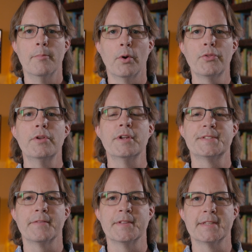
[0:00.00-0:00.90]
Both units
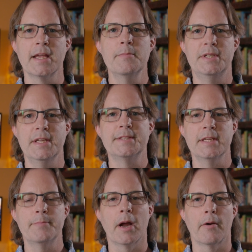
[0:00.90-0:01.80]
have the same
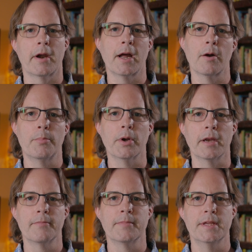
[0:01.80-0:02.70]
DC power
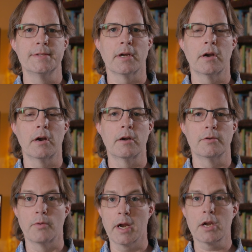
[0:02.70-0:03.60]
output. These are
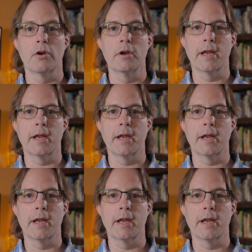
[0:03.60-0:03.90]
direct current